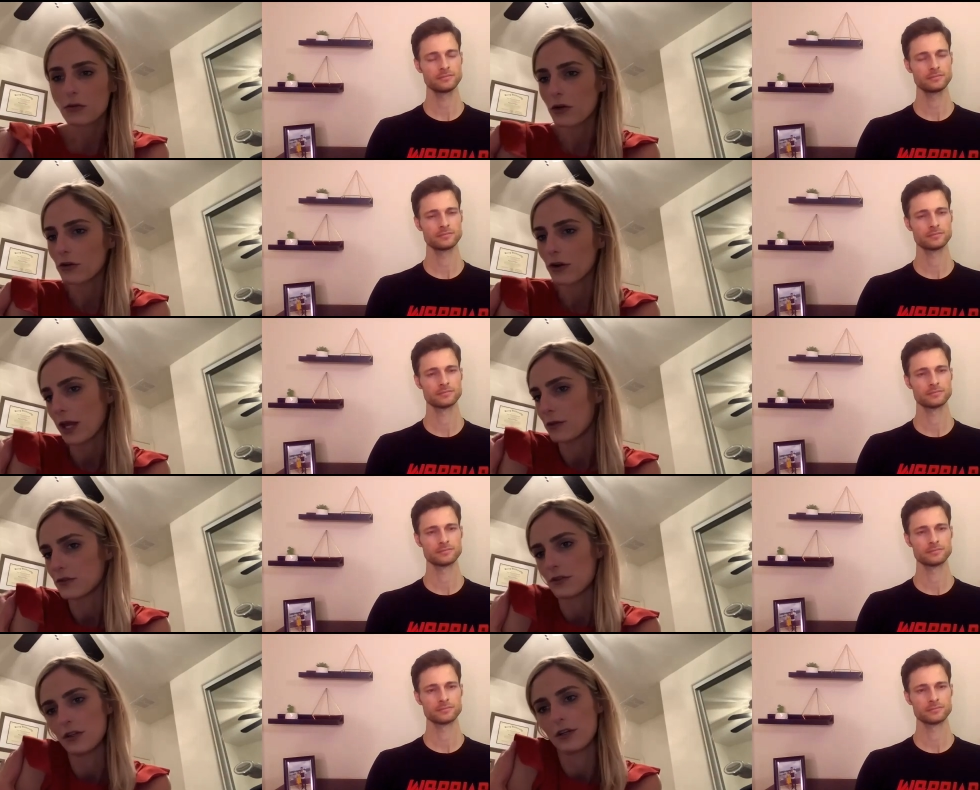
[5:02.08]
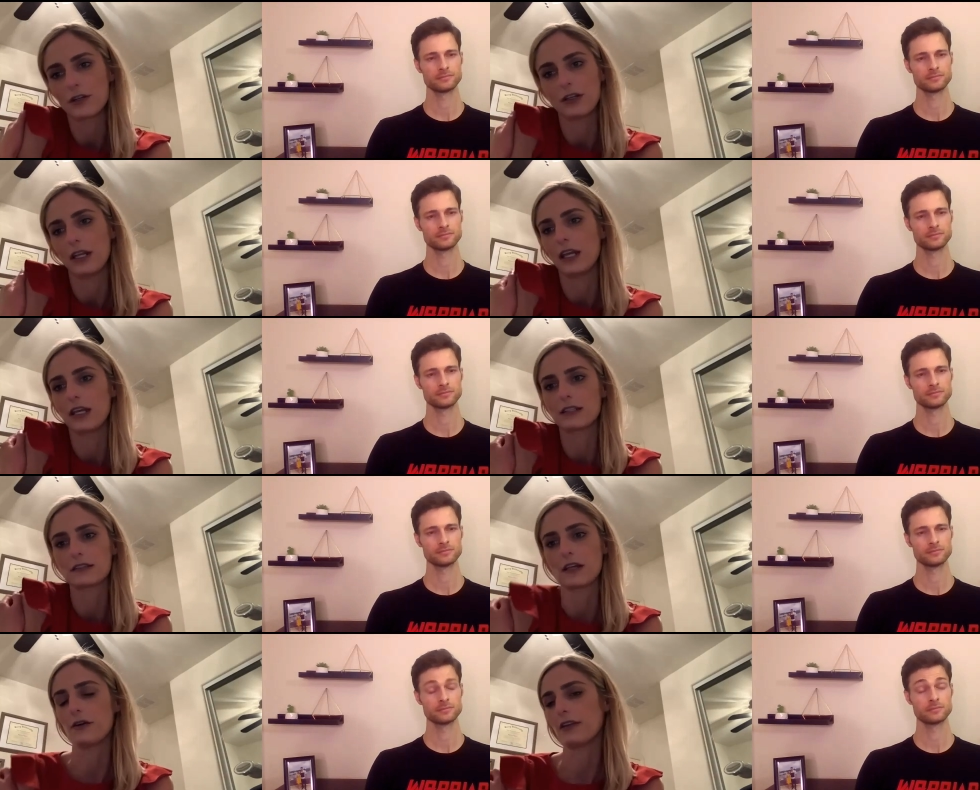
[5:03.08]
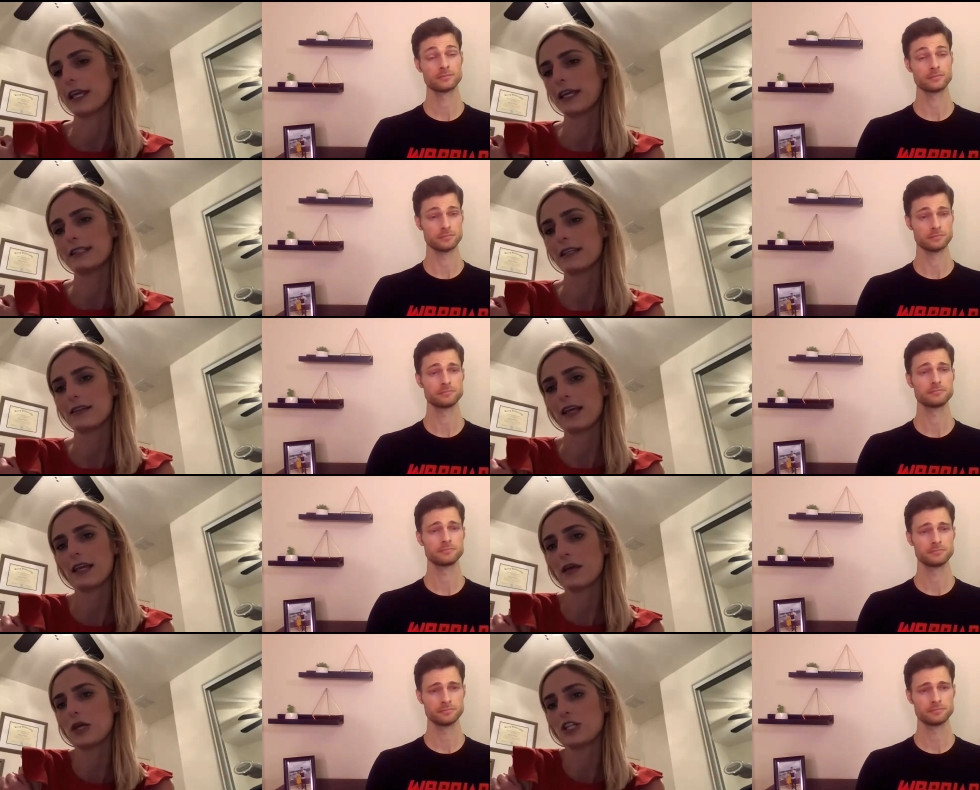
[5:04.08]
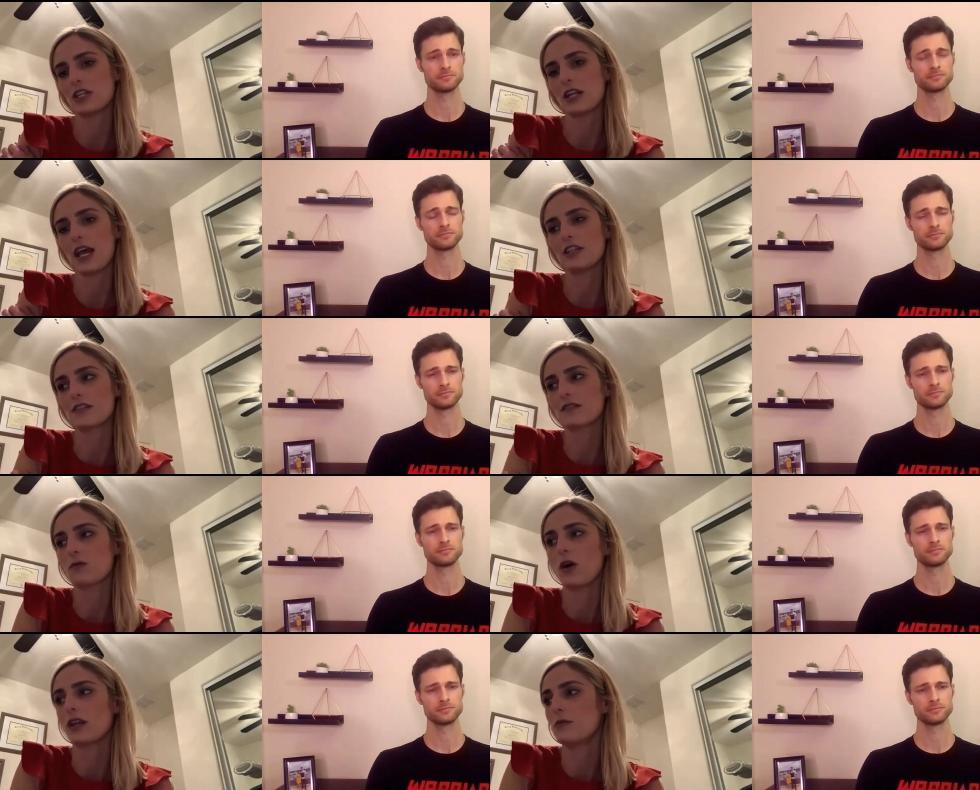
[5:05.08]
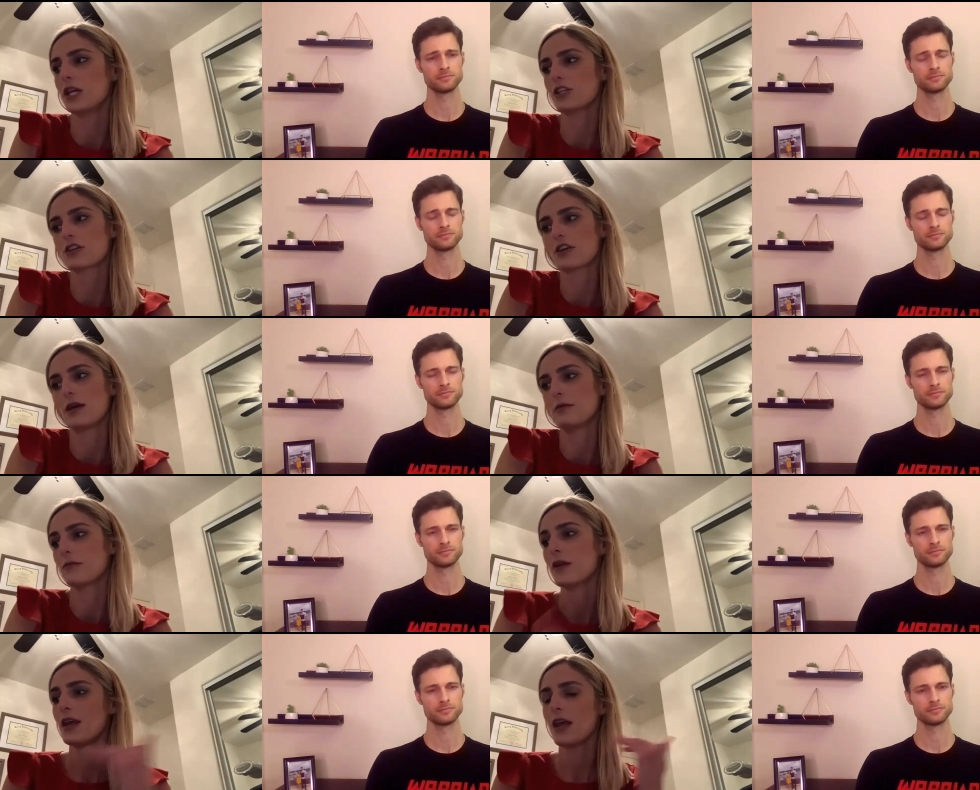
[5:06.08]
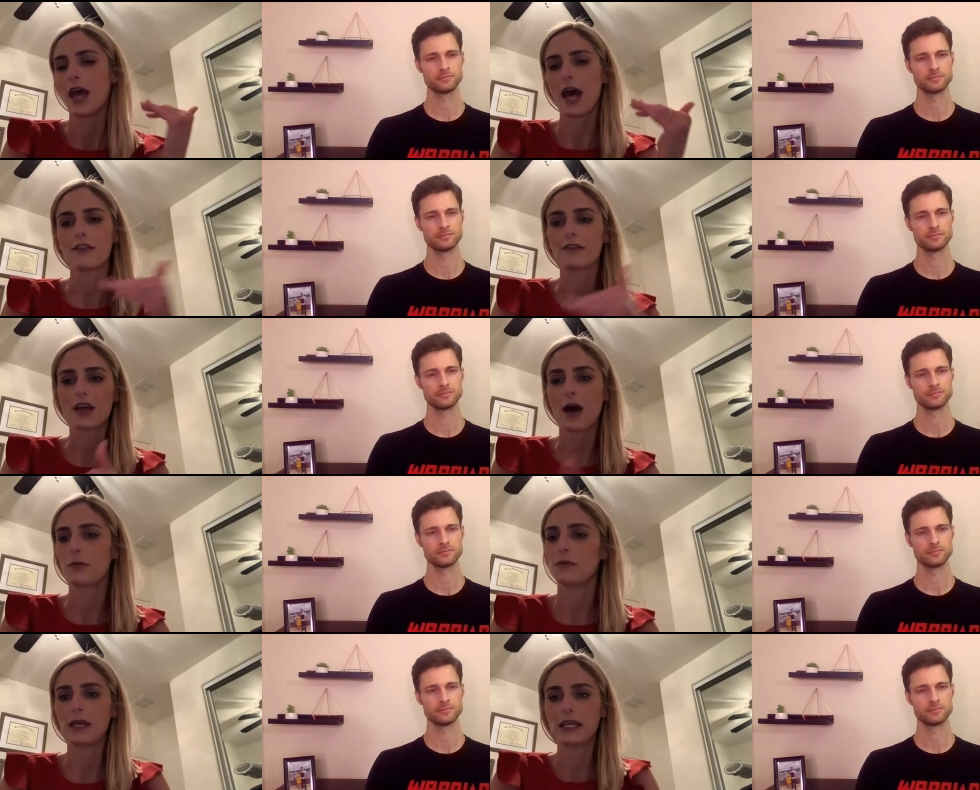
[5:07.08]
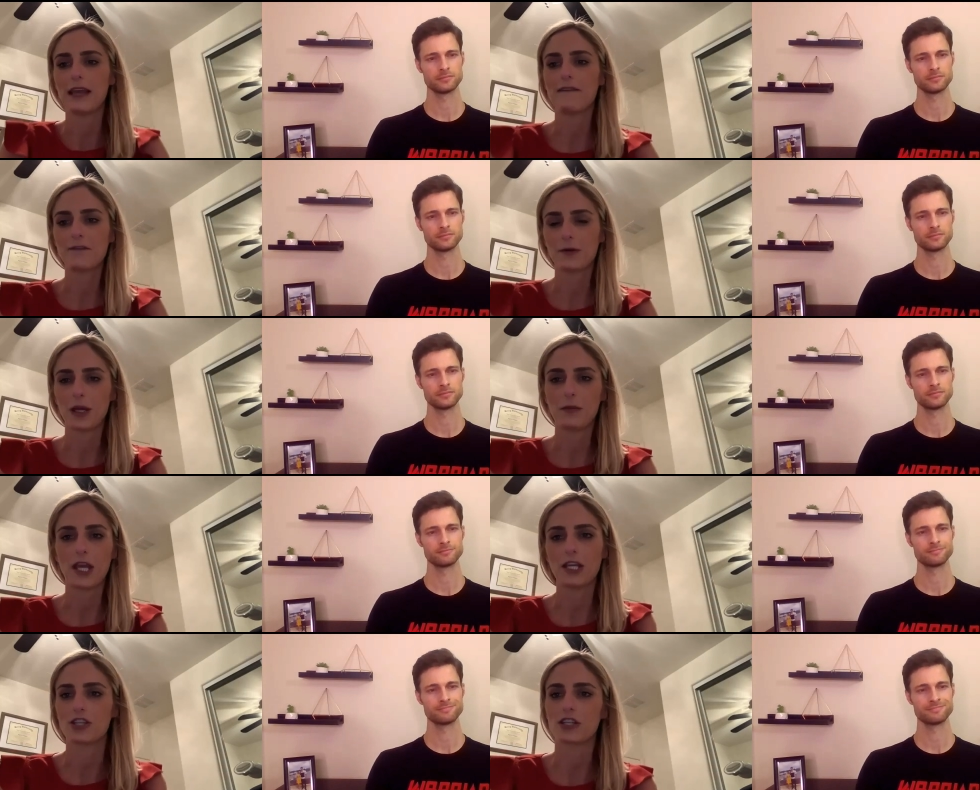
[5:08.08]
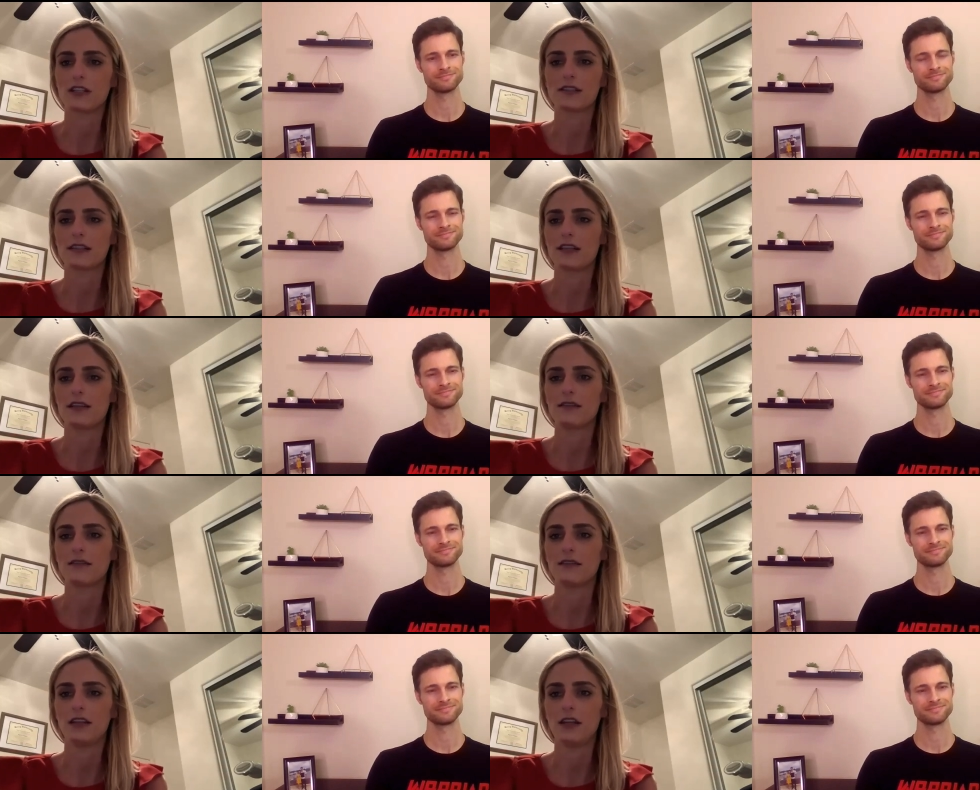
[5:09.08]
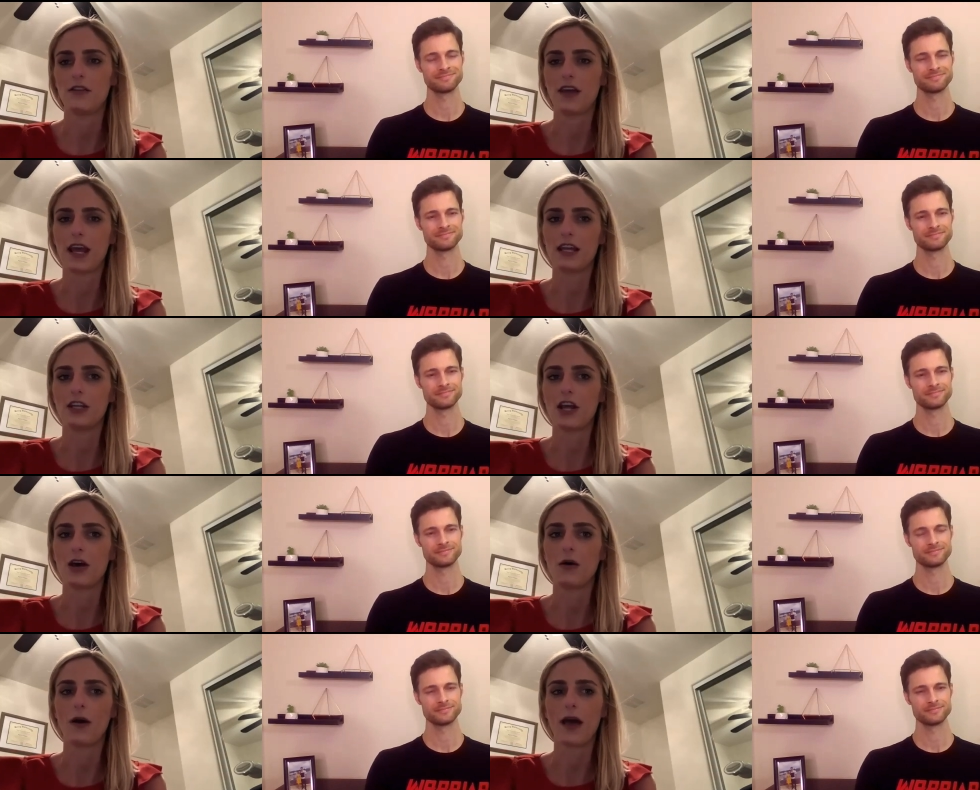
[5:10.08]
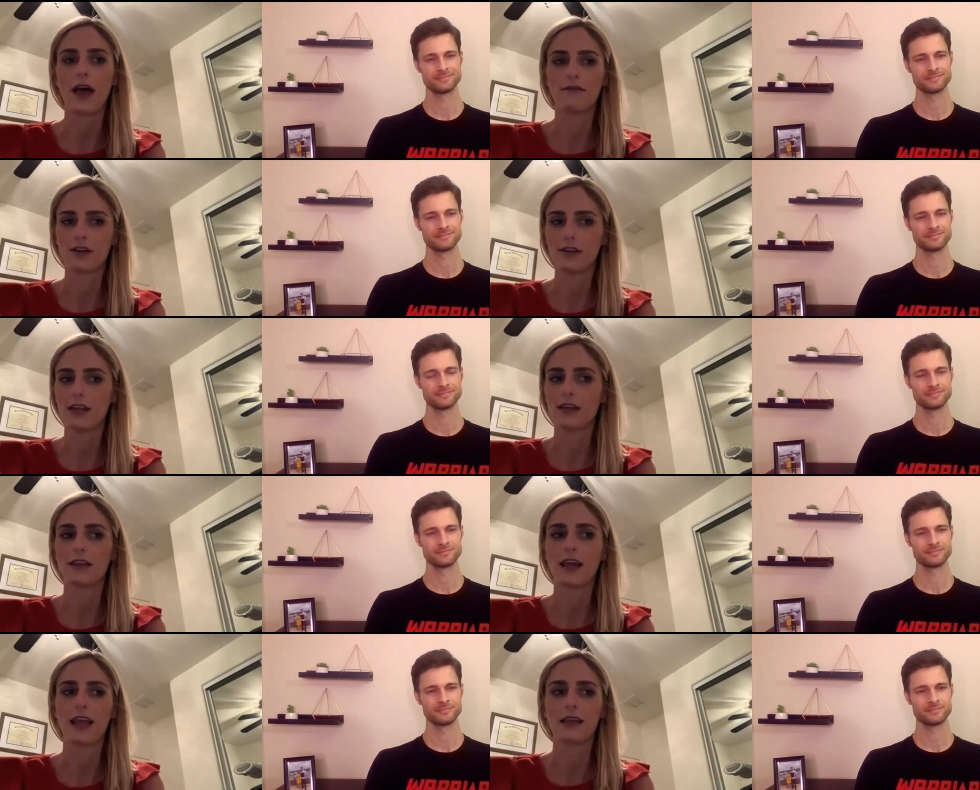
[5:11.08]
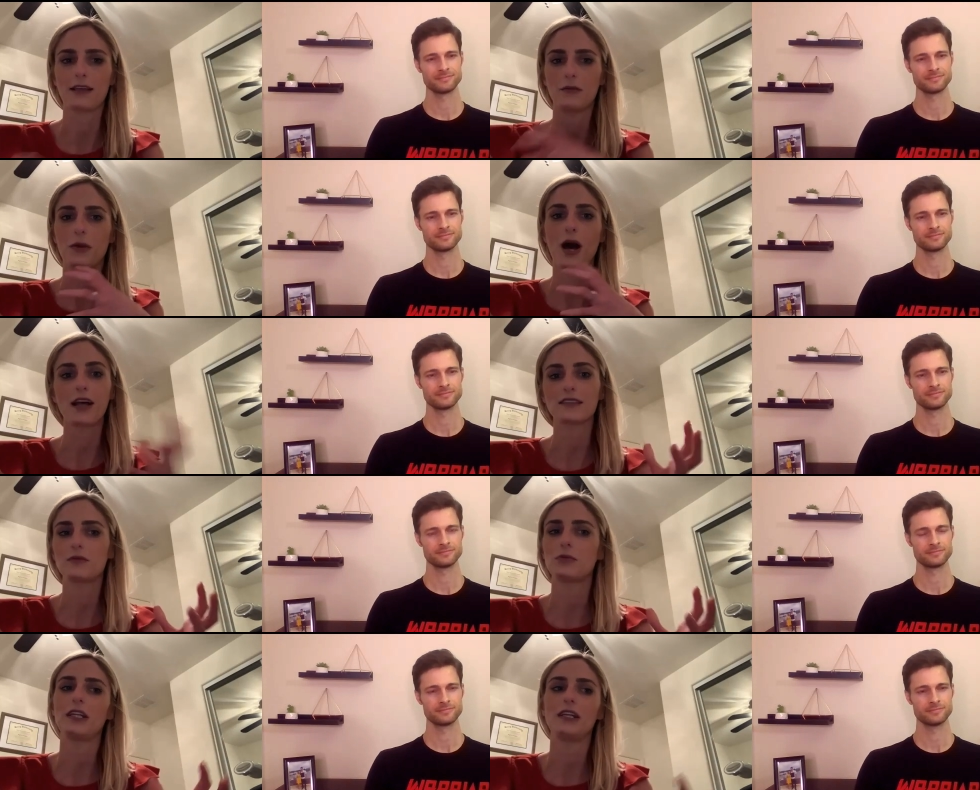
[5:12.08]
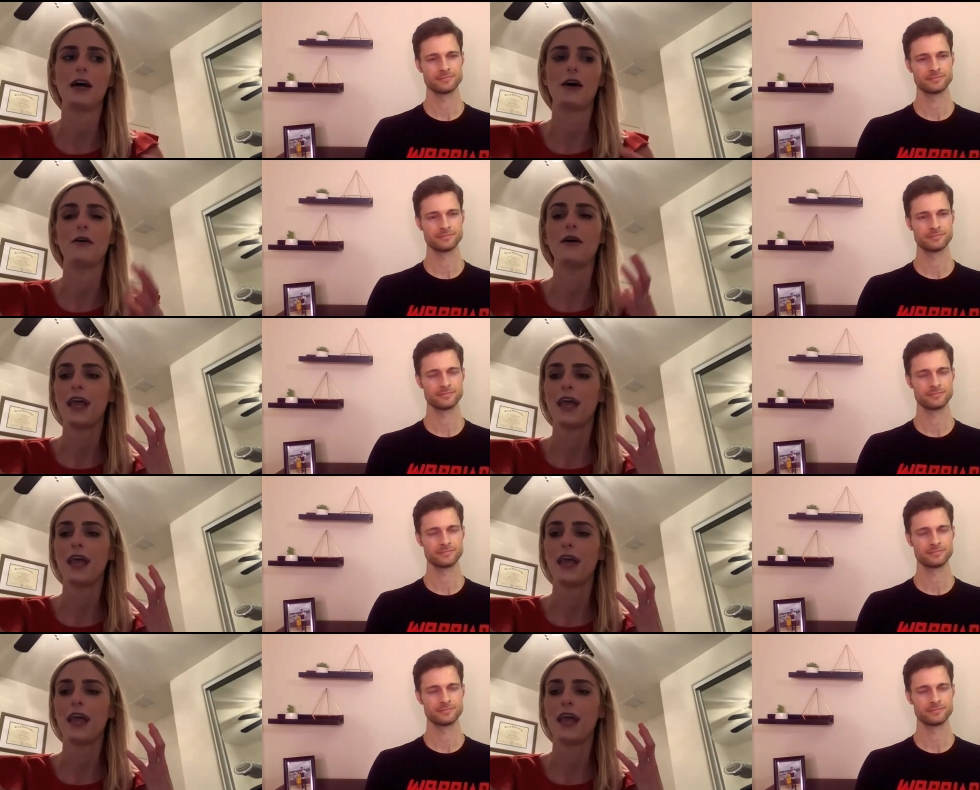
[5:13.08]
Speaker 1: programs through your clinic. So, like I like I mentioned, I just want to make sure I'm at the top of my game for my patients, and you know that I know everything that I can possibly know